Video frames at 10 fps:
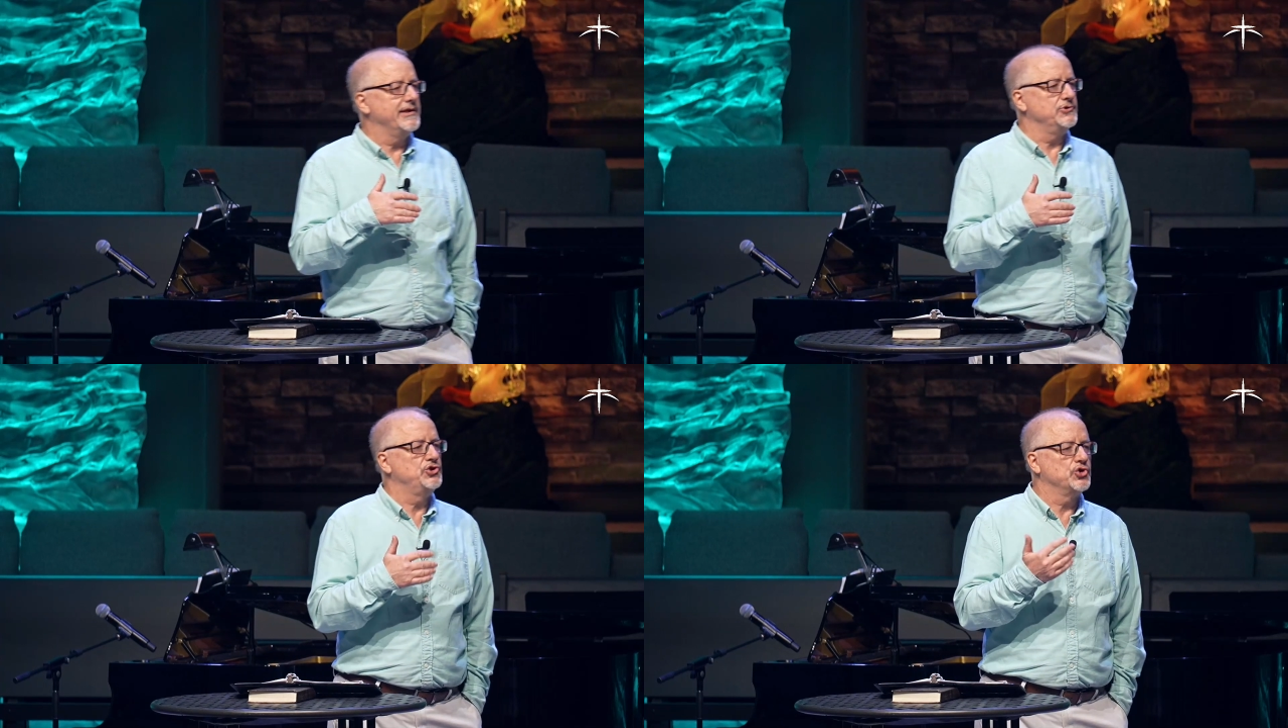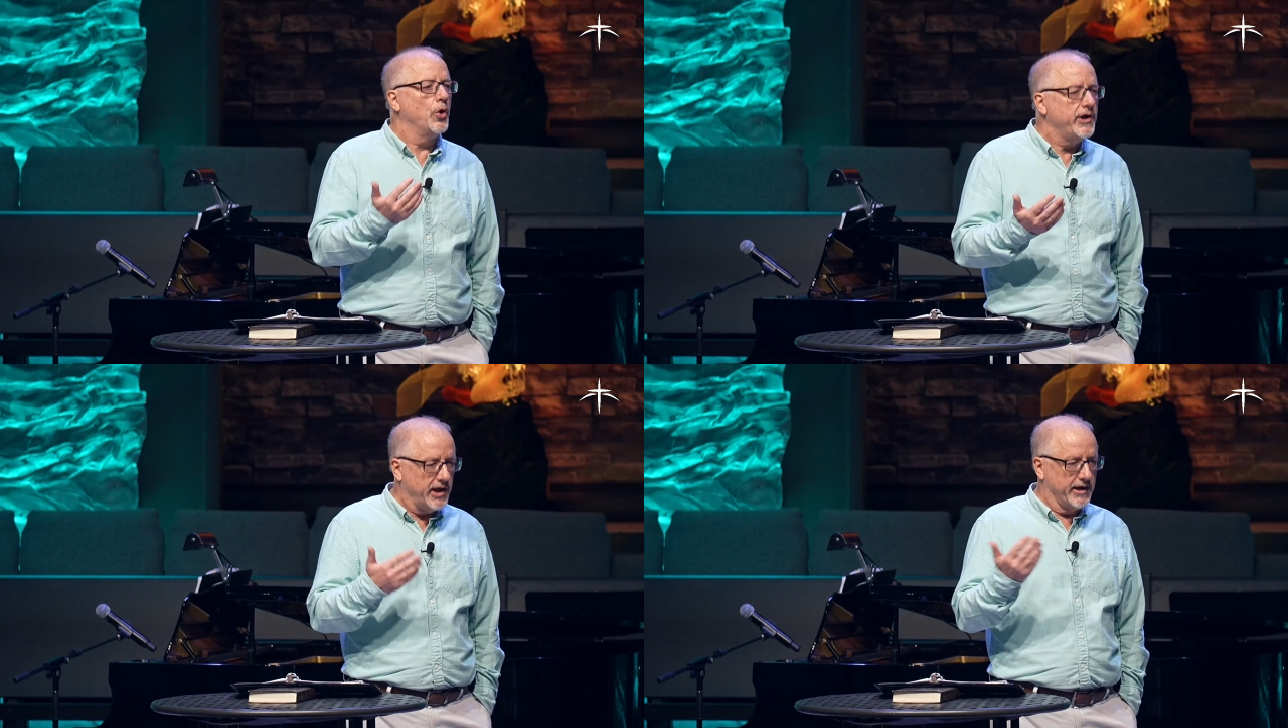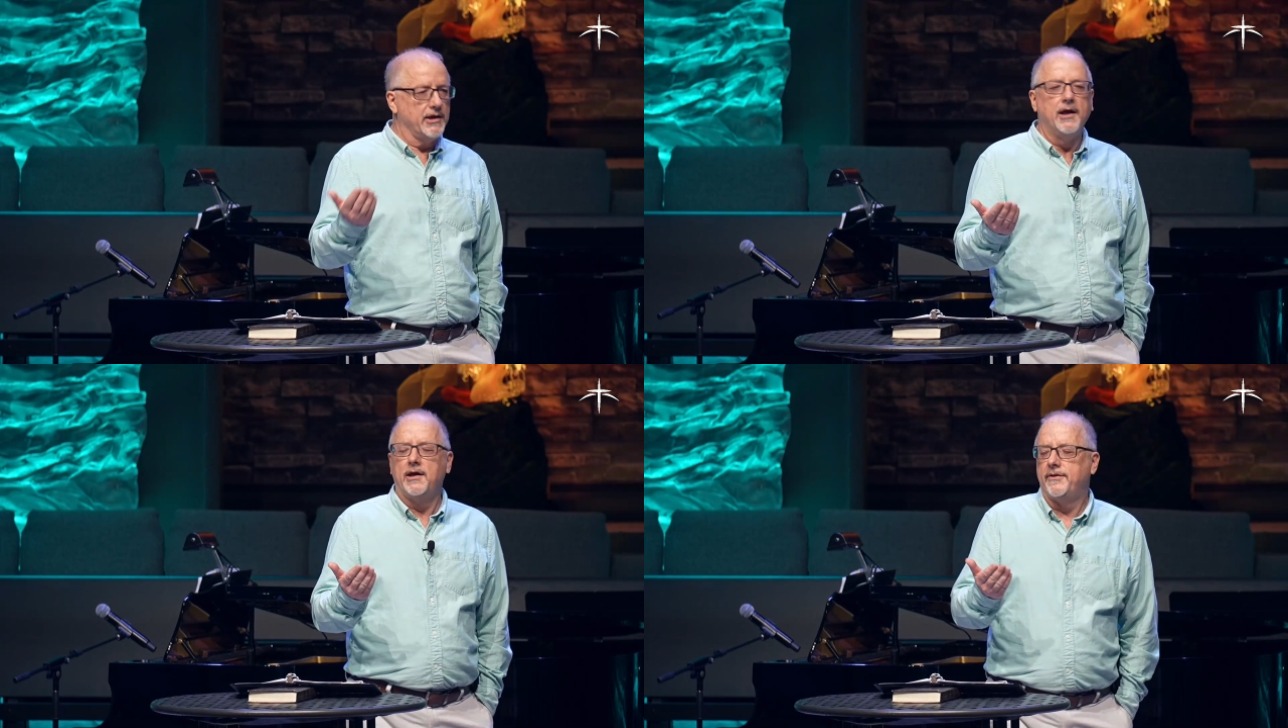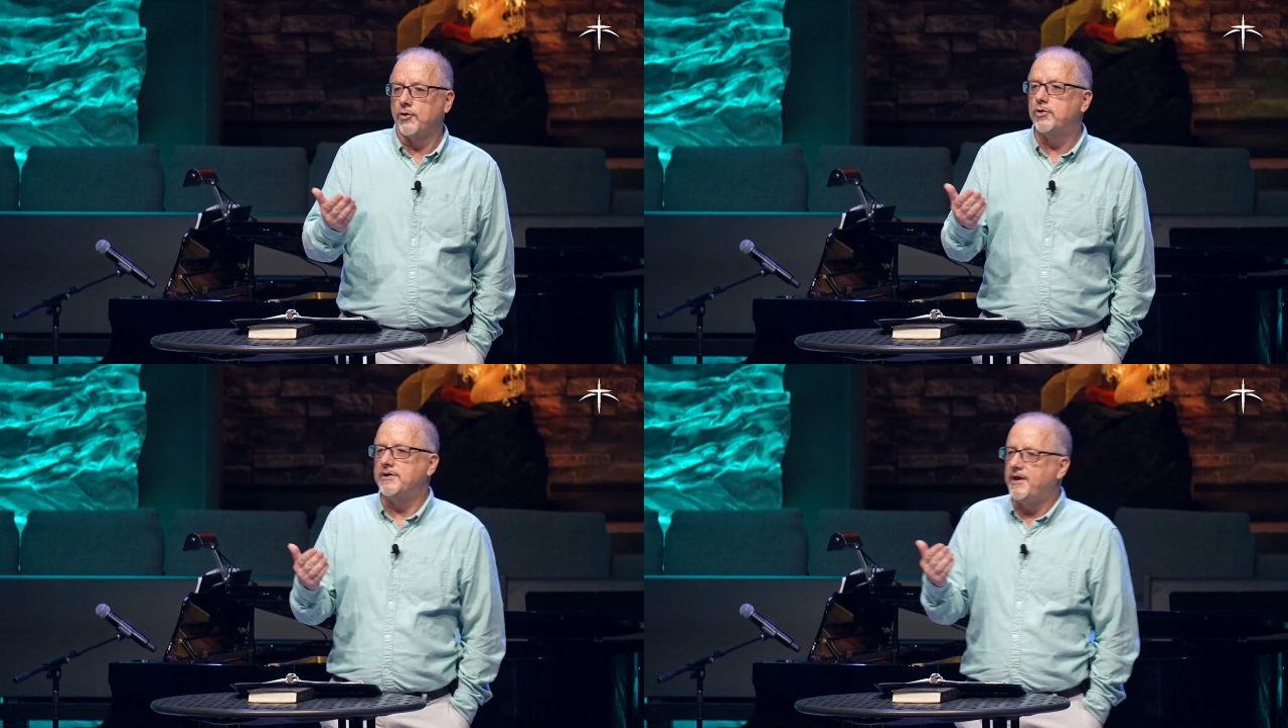enjoying the
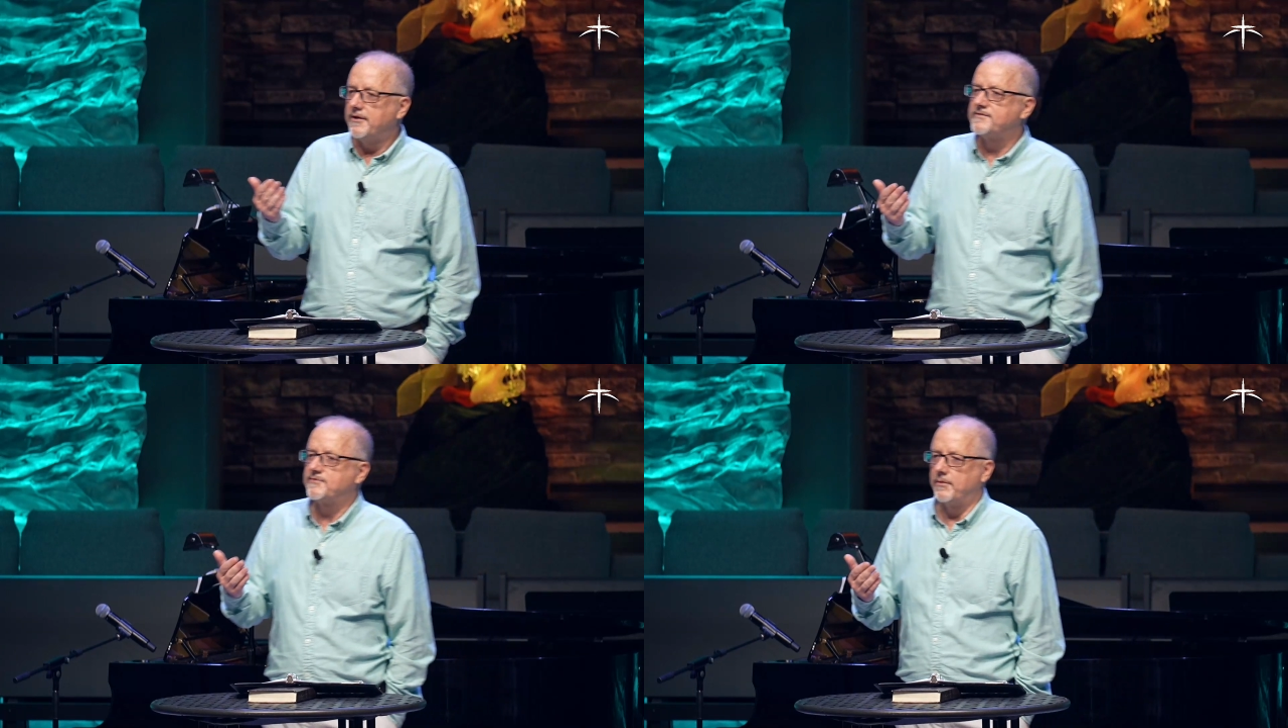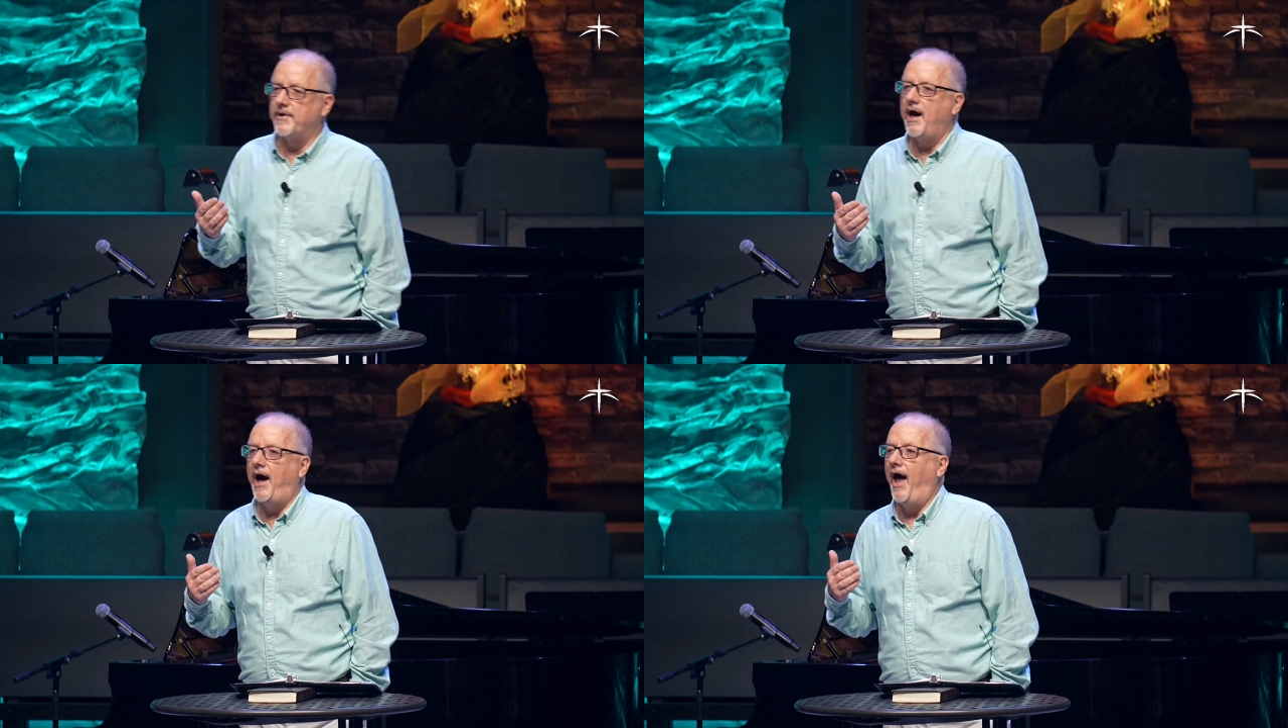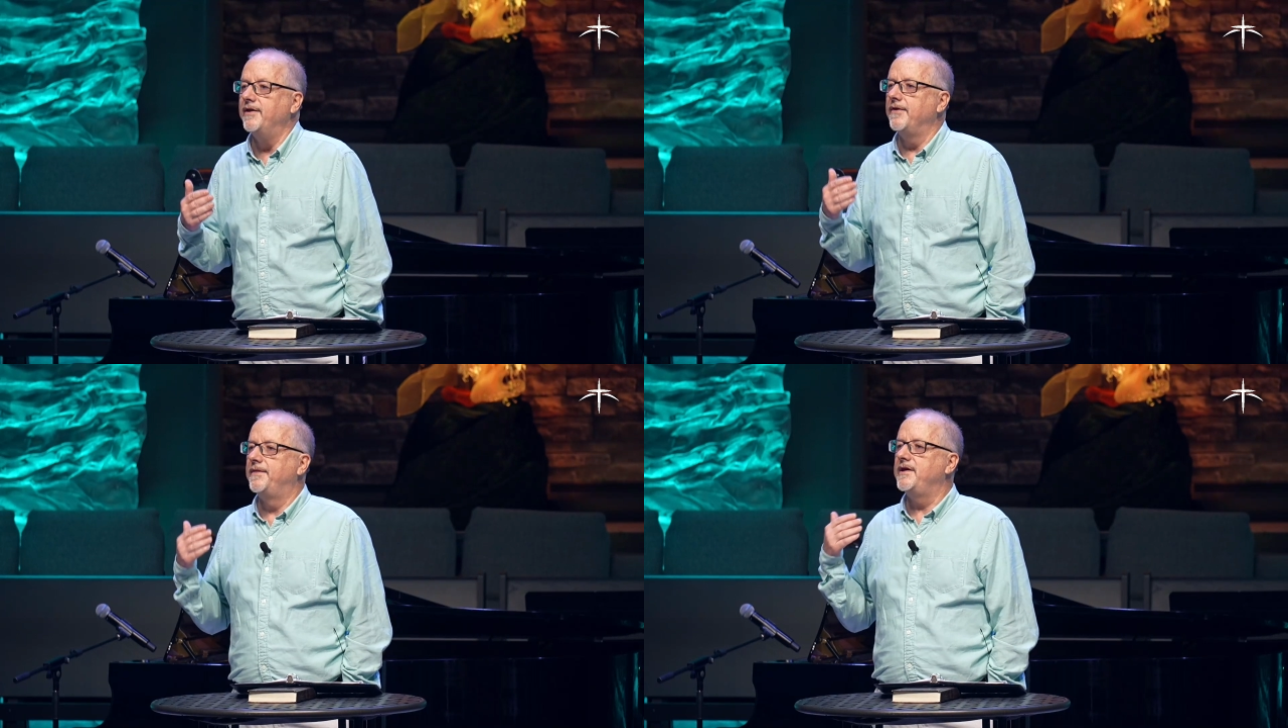good gifts from God,